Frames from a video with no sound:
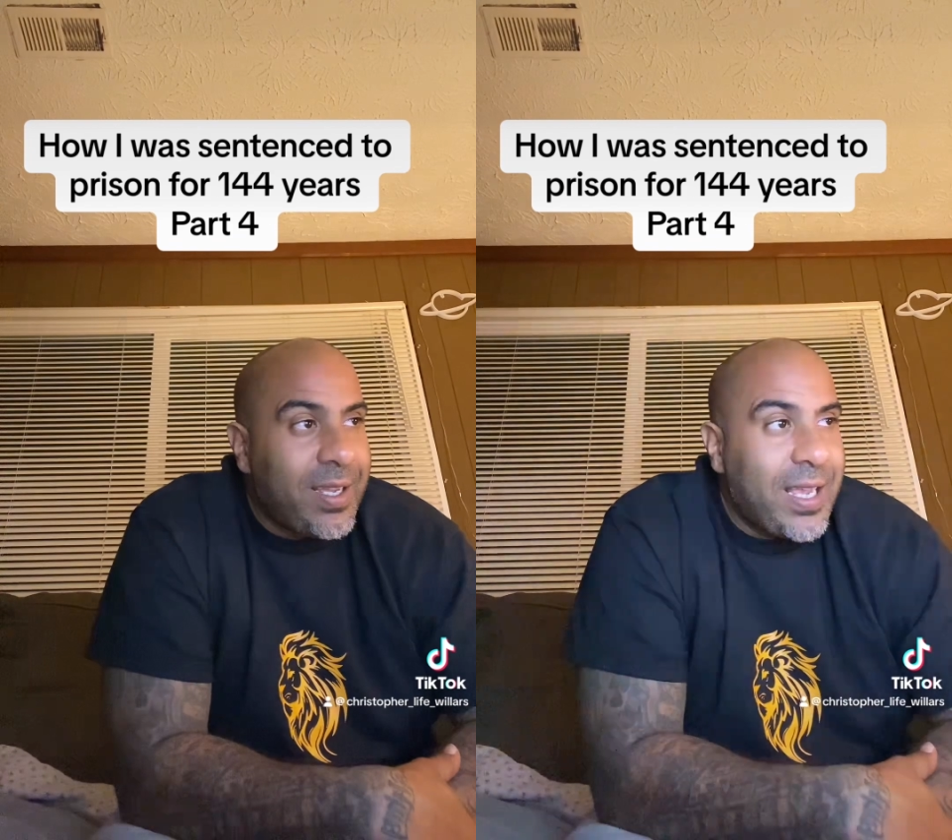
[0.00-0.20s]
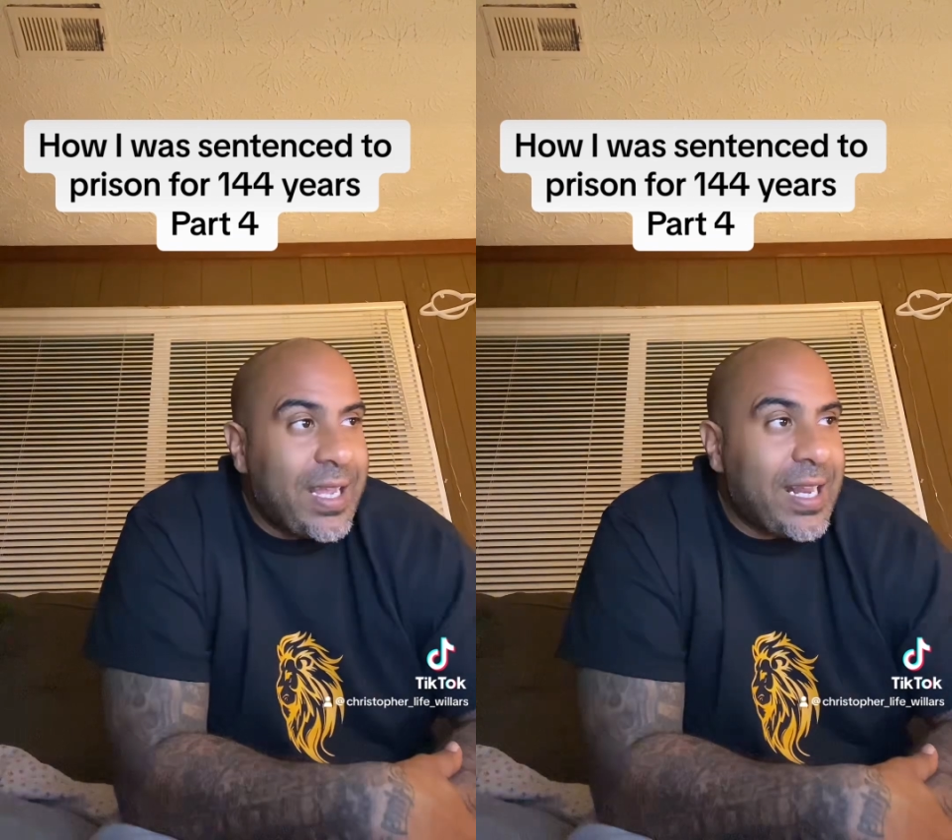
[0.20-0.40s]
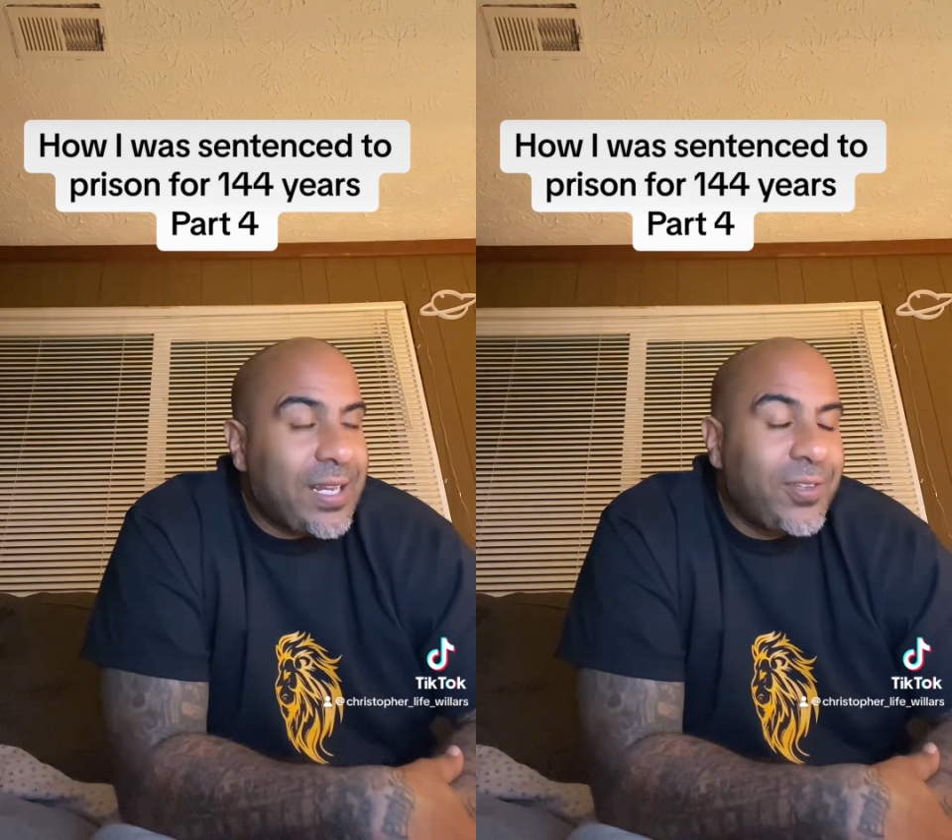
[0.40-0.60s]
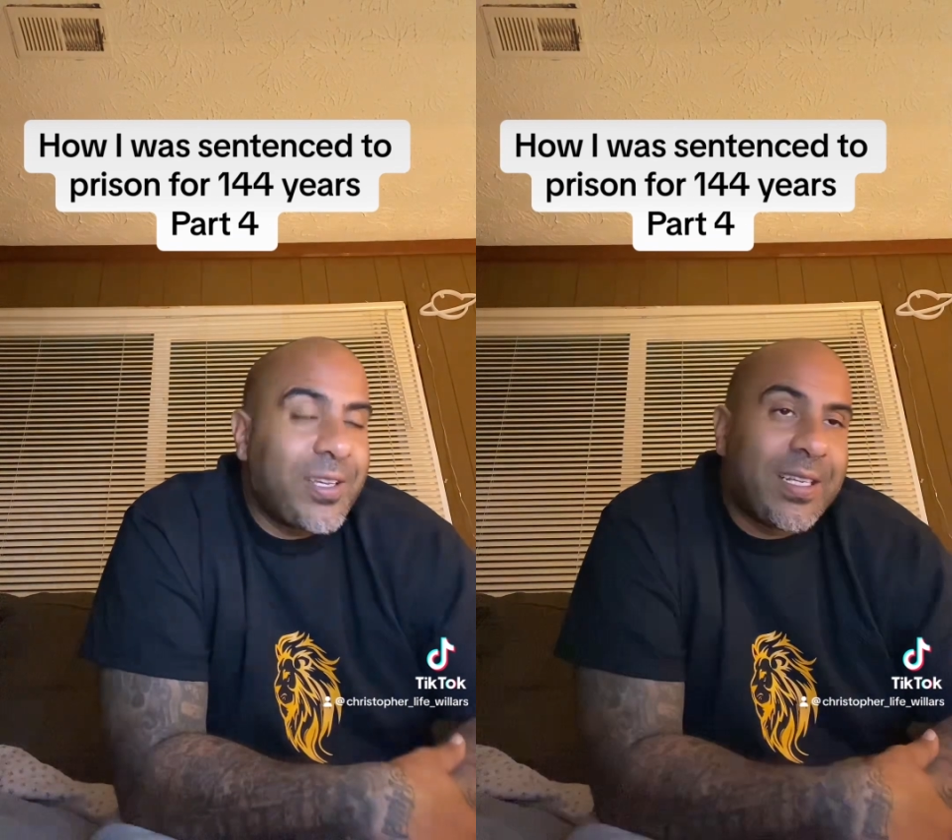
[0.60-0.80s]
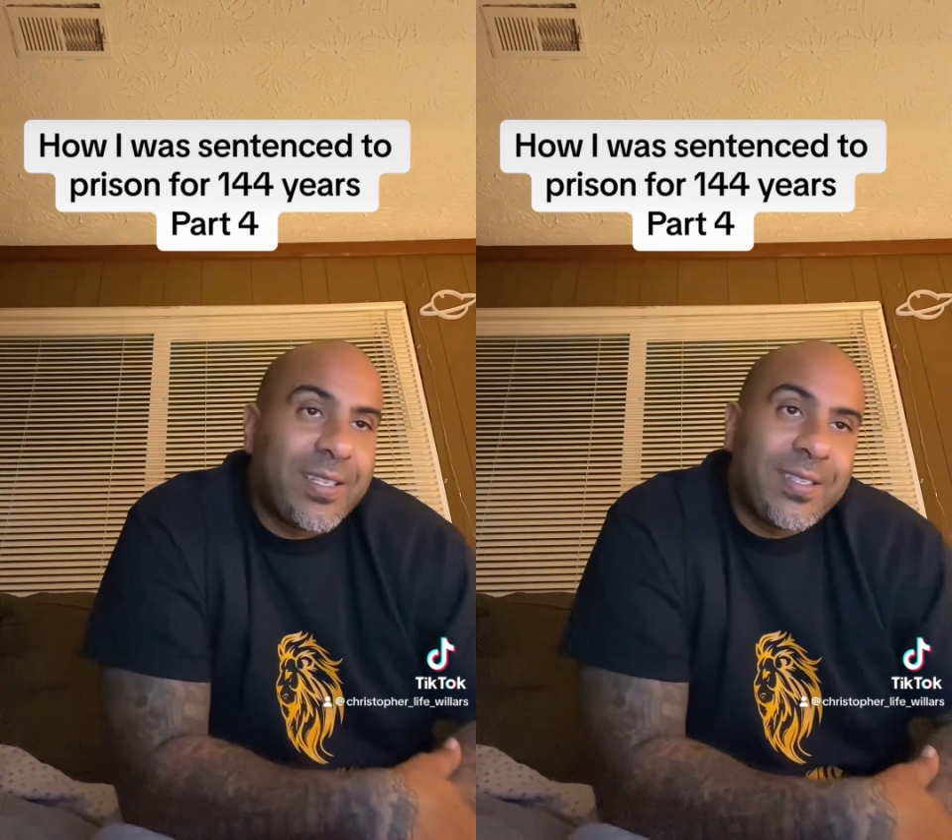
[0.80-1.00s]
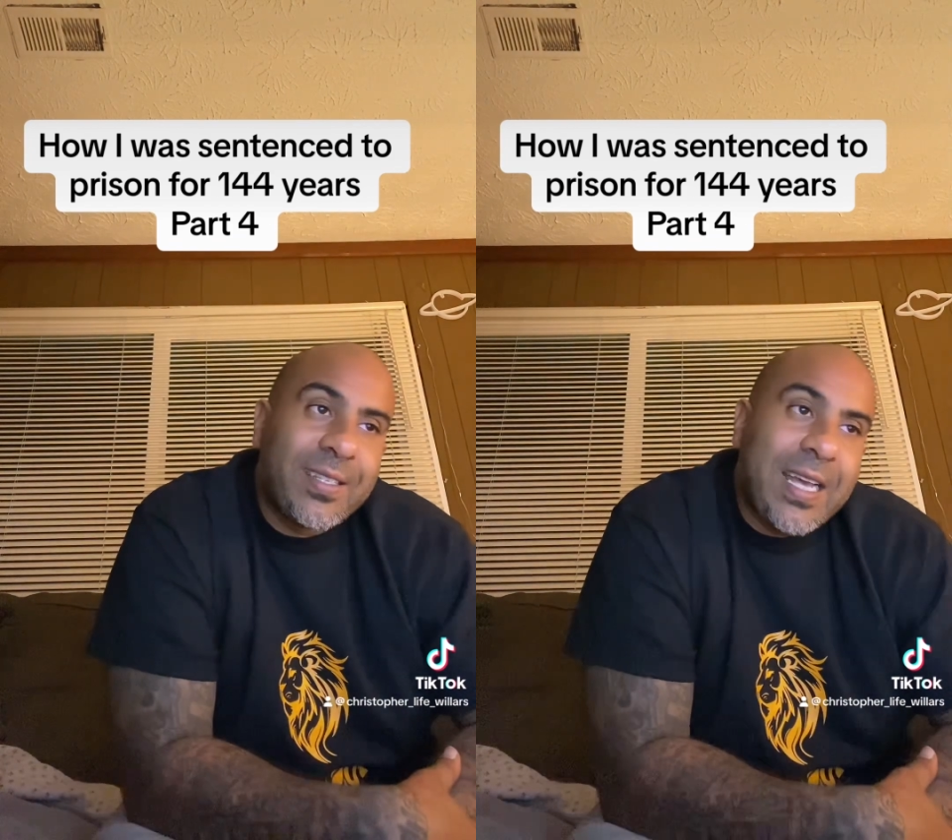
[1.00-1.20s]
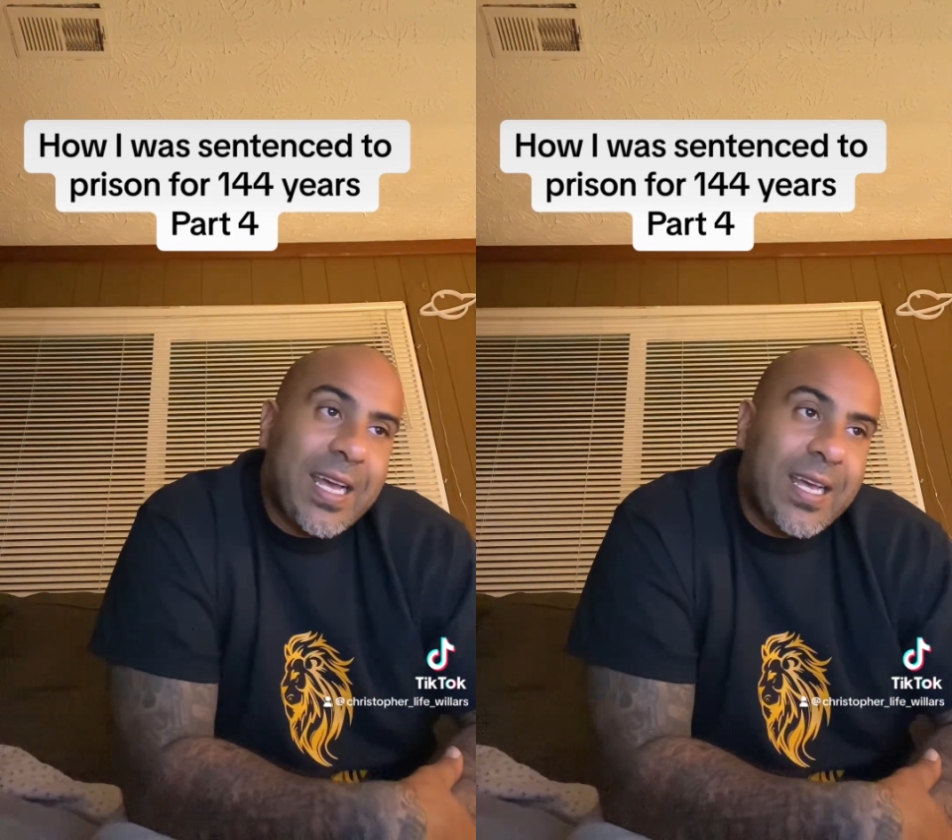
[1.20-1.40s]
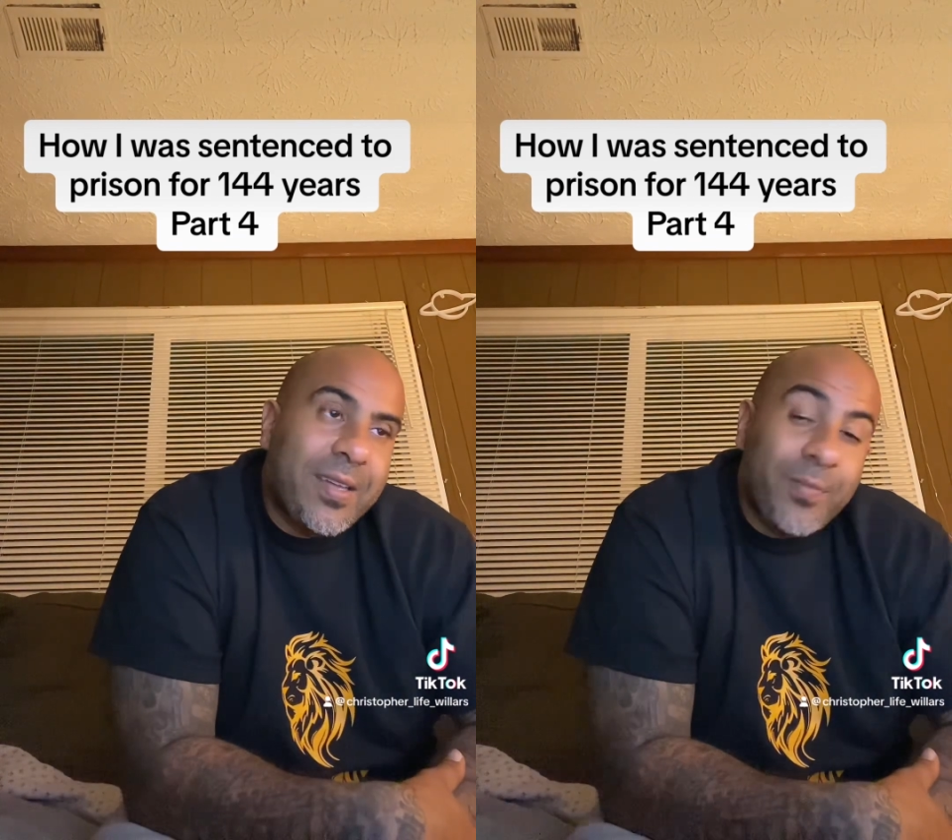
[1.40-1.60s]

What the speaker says: And I look at this guy.